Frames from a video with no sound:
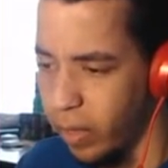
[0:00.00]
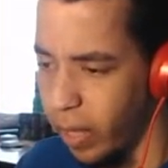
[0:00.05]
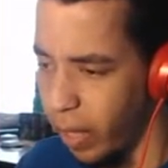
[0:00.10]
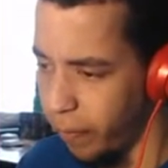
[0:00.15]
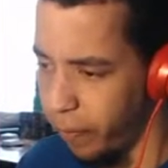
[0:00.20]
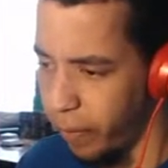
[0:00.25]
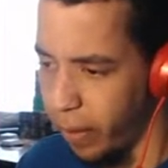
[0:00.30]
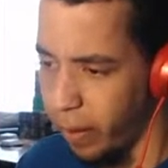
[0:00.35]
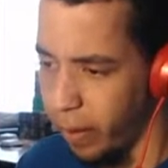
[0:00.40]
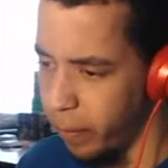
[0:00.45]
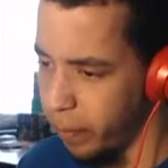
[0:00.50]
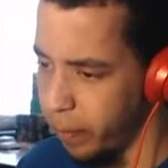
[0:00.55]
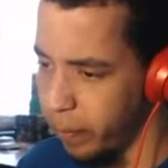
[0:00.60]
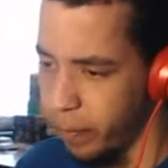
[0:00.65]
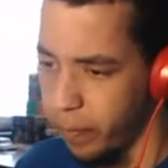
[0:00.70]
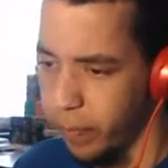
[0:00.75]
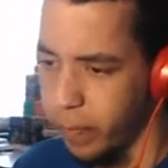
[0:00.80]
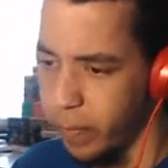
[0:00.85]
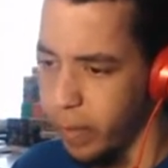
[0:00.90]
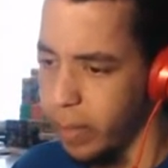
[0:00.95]
Nah, fam.
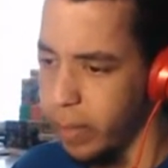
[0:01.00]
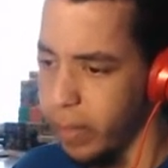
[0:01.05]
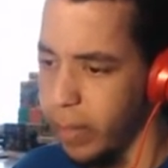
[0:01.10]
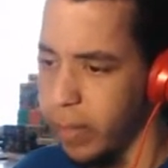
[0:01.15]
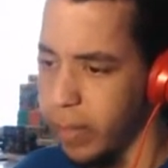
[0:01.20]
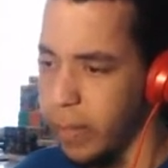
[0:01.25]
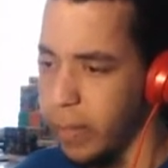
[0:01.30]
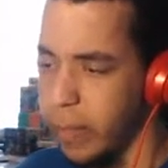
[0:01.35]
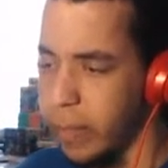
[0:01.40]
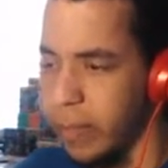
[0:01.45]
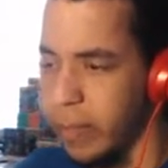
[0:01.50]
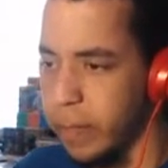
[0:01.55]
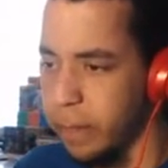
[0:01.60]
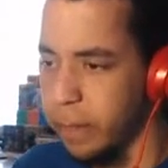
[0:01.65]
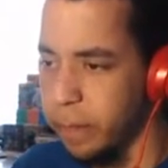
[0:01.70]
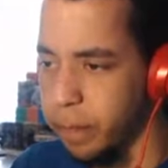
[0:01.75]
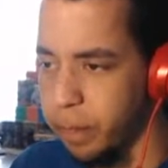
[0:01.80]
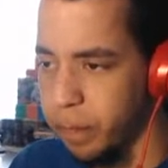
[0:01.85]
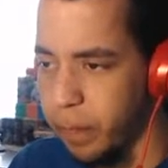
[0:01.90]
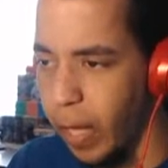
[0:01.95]

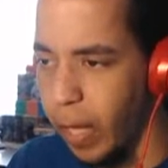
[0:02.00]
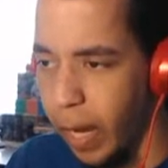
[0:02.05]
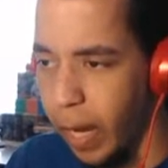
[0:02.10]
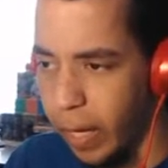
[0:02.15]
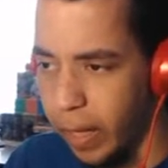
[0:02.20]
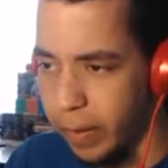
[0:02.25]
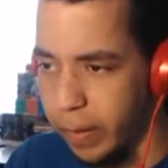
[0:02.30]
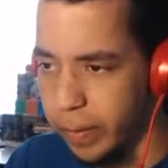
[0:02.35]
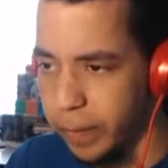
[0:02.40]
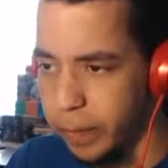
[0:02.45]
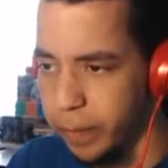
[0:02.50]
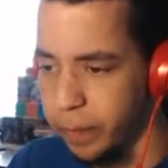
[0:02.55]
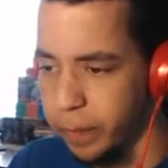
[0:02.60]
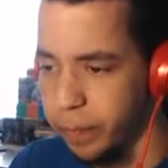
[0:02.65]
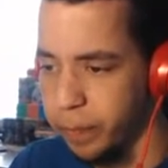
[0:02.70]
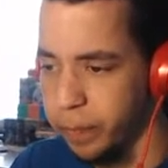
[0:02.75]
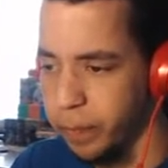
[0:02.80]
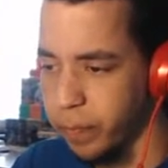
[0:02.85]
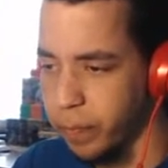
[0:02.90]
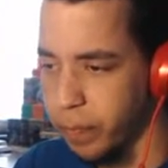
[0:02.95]
Ah,
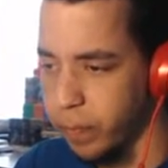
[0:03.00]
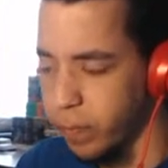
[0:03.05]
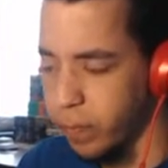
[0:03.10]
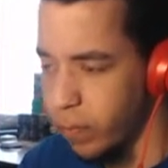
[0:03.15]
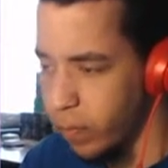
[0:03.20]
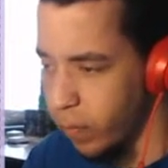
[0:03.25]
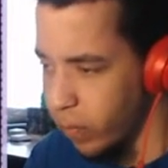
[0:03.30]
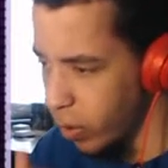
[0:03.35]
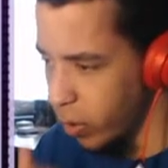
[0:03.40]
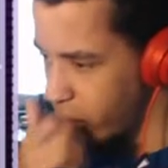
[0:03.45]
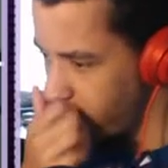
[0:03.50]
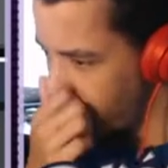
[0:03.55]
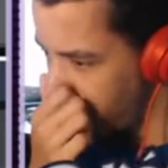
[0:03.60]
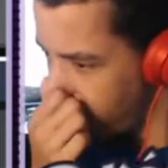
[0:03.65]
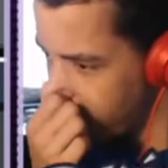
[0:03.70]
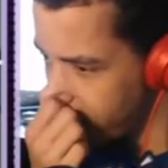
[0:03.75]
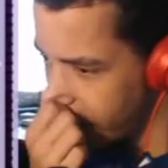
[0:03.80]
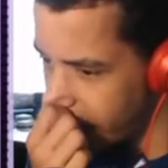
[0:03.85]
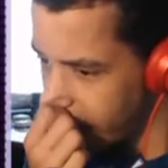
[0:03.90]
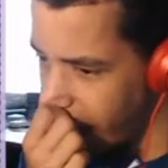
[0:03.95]
I'm gonna
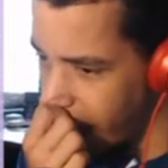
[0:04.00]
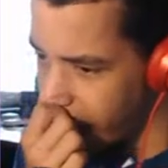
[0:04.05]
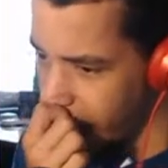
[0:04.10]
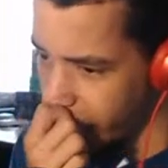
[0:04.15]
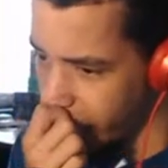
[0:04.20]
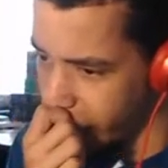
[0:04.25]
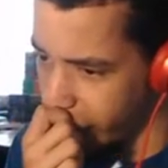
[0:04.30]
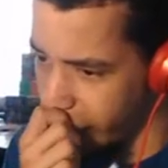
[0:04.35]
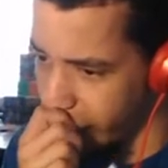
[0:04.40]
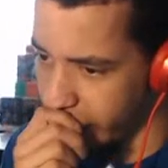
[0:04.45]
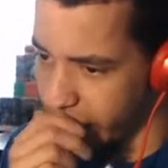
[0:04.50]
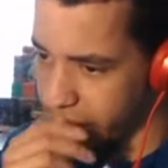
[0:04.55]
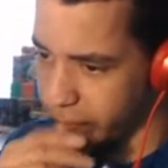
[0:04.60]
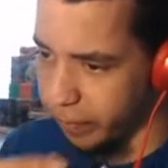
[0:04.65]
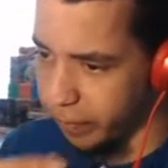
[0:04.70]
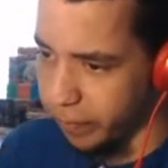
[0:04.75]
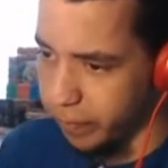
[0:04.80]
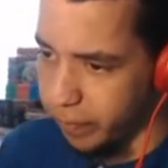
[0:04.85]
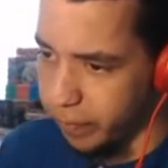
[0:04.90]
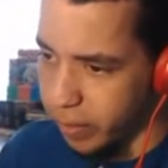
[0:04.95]
have to die real quick.
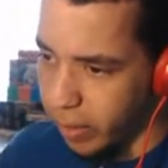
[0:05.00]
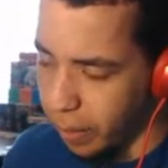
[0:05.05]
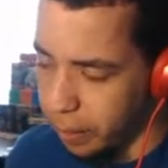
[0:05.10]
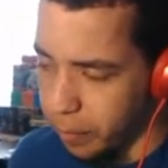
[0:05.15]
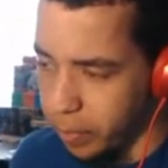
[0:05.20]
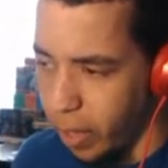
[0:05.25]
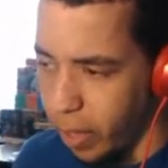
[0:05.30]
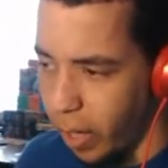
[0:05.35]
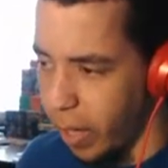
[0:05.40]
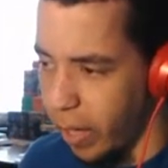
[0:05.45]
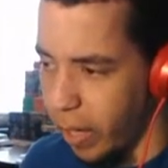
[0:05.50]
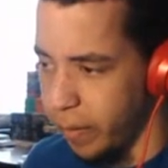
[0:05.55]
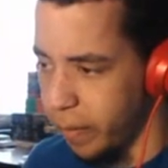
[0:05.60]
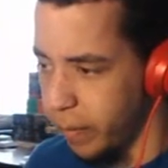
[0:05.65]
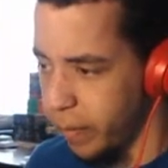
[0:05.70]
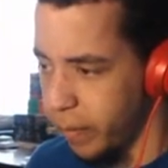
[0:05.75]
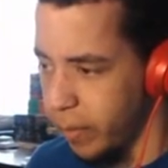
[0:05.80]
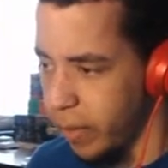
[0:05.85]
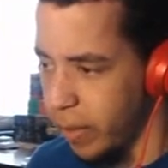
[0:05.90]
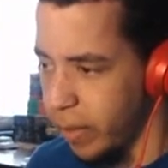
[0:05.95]
Sorry.
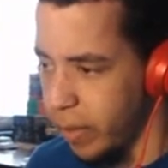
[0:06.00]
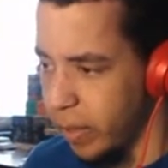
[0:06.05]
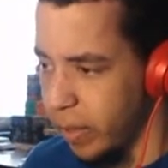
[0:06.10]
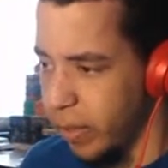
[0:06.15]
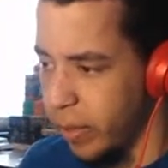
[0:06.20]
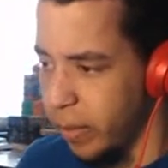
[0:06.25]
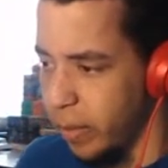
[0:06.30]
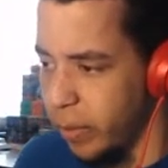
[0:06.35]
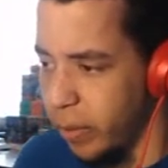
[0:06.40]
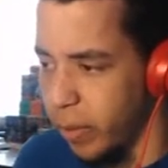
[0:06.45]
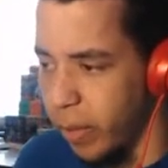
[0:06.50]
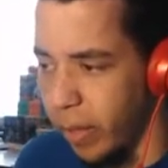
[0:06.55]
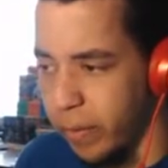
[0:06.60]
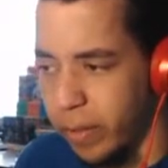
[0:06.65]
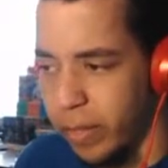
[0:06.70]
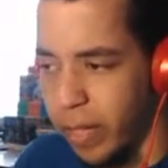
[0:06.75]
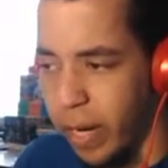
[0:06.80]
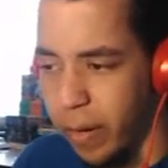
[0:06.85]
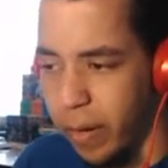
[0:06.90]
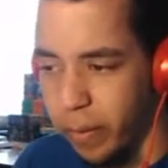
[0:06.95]
You're gonna have
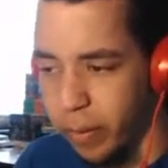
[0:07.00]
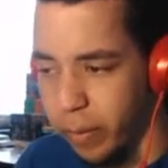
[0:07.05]
to die